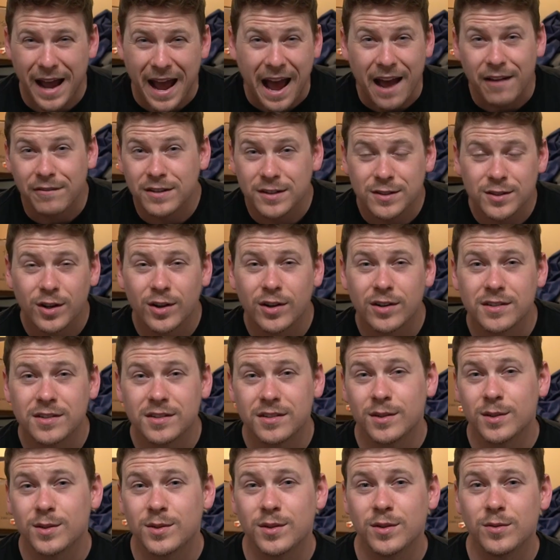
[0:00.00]
avatar
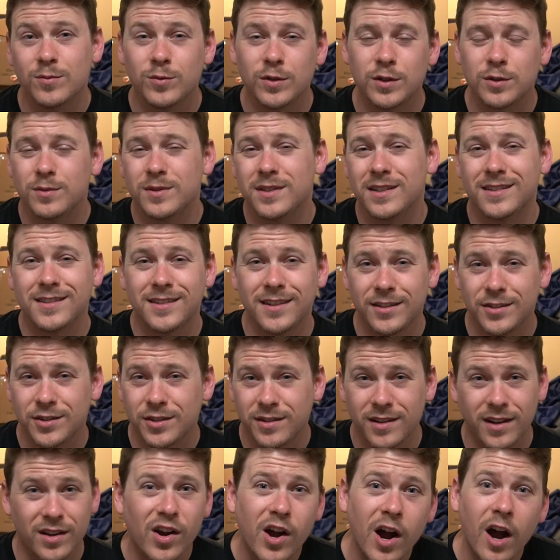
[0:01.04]
system, which was
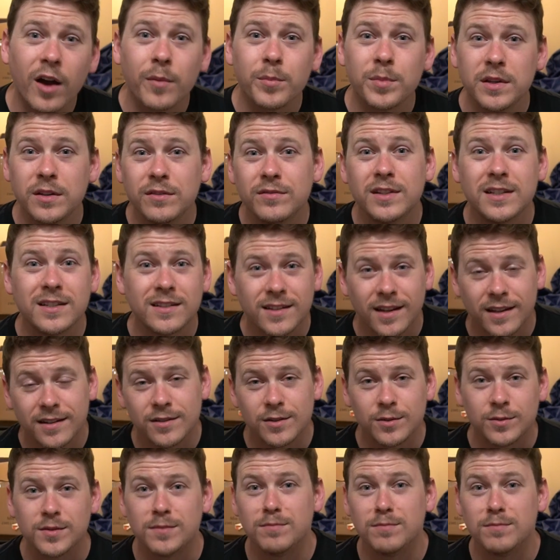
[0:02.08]
essentially a copy of Nintendo's